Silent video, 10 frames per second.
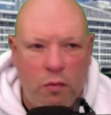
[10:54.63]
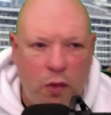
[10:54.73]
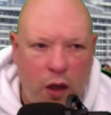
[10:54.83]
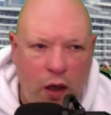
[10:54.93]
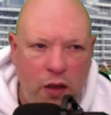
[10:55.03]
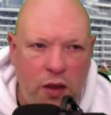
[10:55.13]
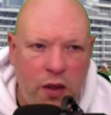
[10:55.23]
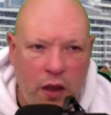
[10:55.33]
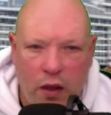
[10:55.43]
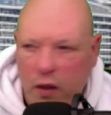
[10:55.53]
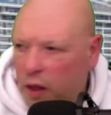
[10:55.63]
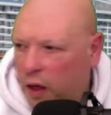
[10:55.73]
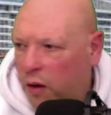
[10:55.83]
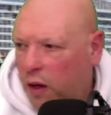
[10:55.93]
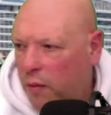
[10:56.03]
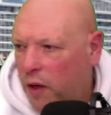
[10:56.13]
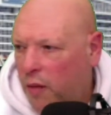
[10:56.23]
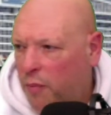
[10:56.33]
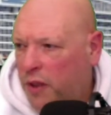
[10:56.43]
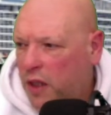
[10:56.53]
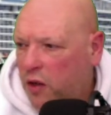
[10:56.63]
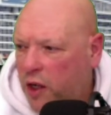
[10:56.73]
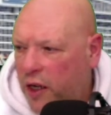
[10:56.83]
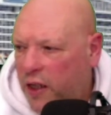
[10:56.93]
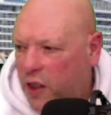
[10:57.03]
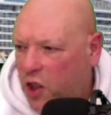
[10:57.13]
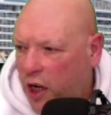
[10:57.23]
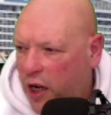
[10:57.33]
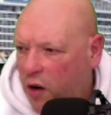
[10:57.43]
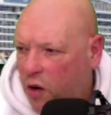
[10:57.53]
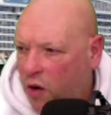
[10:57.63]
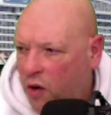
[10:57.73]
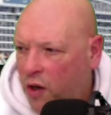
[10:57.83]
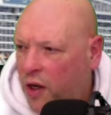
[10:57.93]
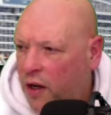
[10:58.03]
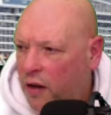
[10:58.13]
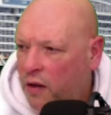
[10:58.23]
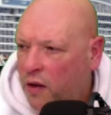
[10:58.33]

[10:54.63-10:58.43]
I see. Now I'm busy looking at the chat on